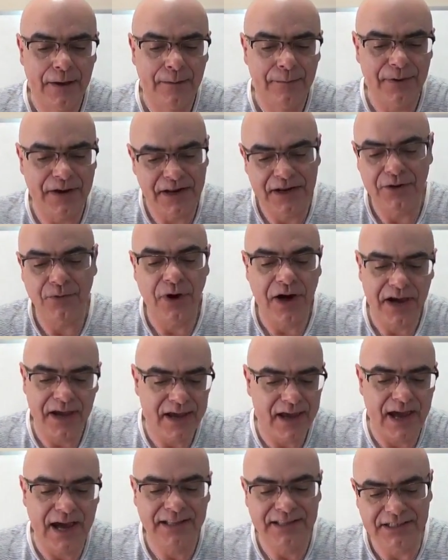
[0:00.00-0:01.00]
But anyway,
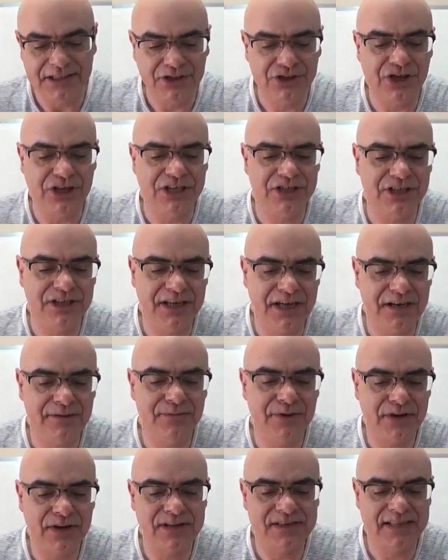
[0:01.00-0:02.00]
I didn't change the name
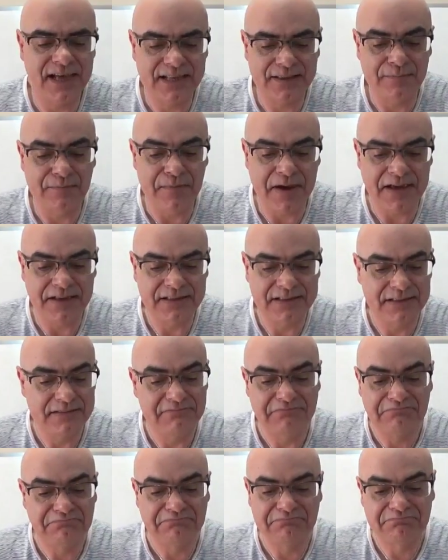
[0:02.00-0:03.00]
because that
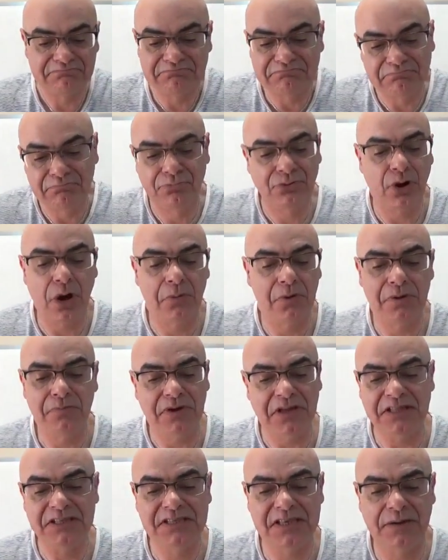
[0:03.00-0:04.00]
probably
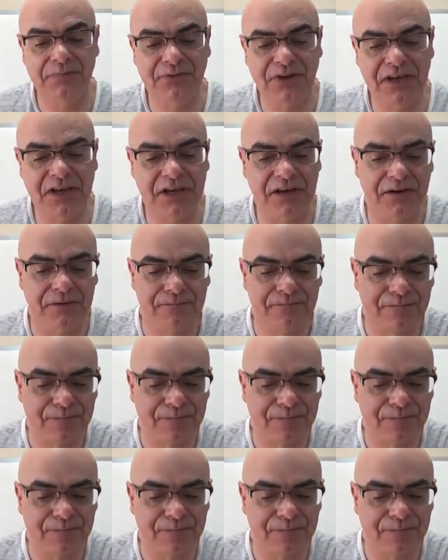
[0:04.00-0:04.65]
means something here.